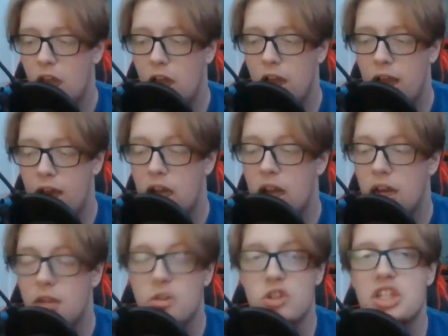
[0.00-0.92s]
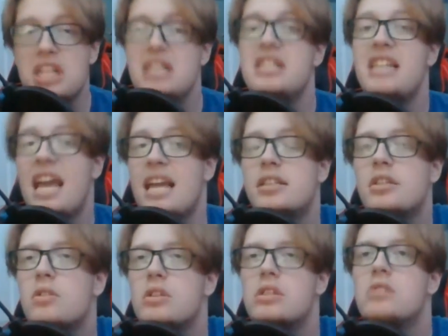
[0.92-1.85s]
And, and it just didn't taste.
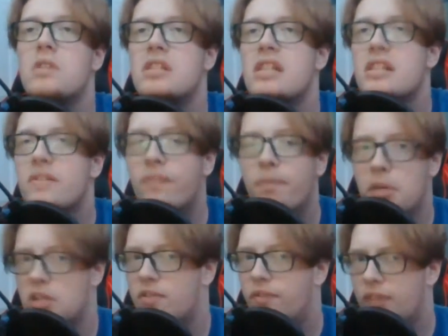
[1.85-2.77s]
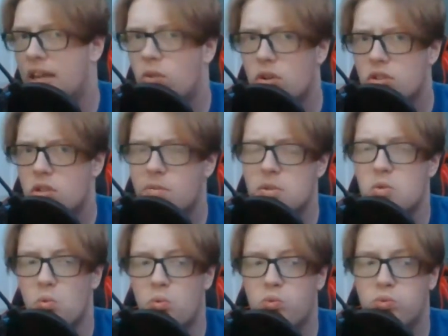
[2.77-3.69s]
There's wasn't as much flavor. It was almost
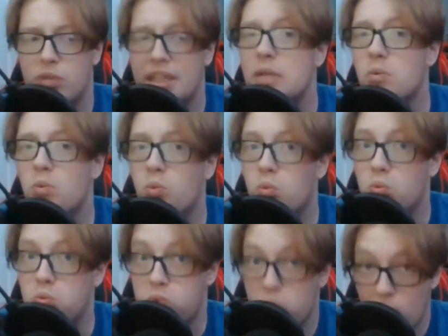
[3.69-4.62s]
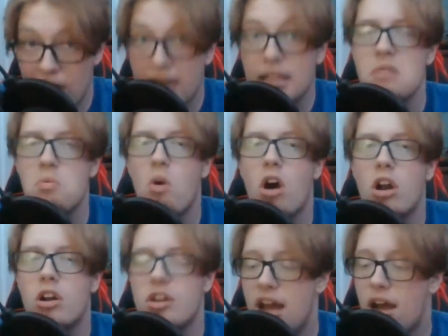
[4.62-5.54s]
really, really
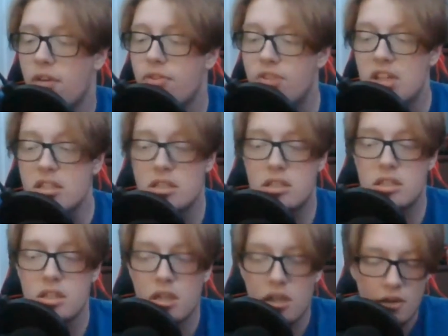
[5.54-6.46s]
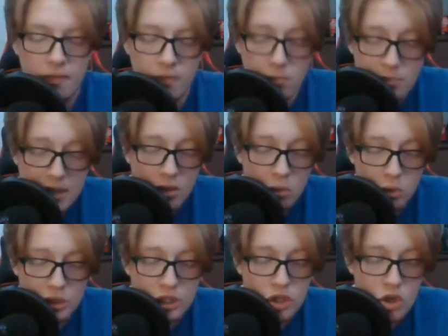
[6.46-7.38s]
watered down. This, for being
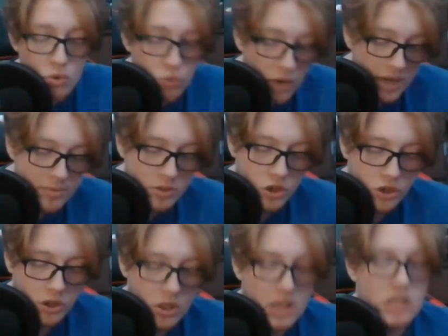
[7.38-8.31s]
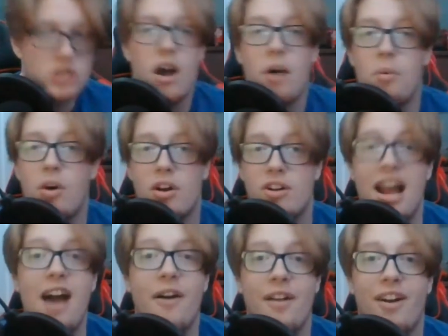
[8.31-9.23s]
only two grams of sugar, is not watered
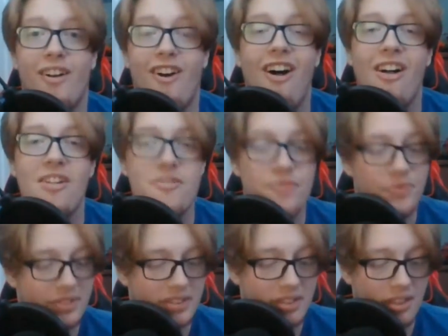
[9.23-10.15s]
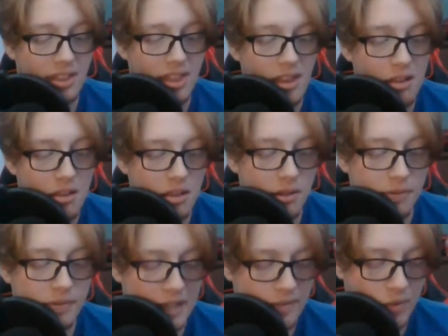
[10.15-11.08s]
down at all. The
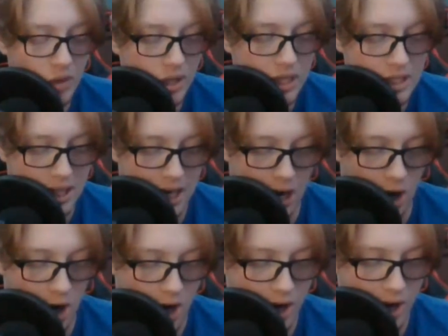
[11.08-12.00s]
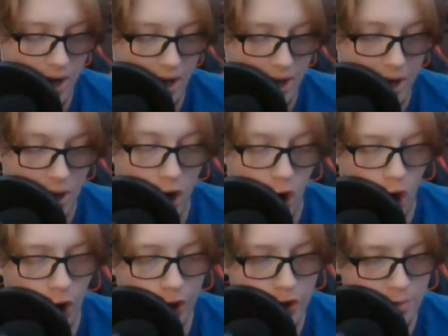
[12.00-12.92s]
flavor is there,
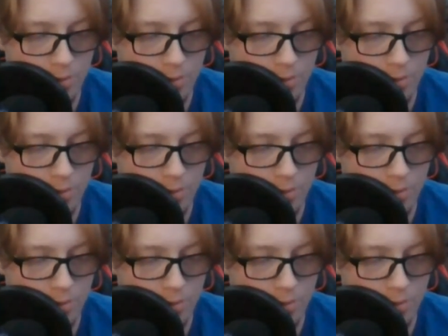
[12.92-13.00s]
hundred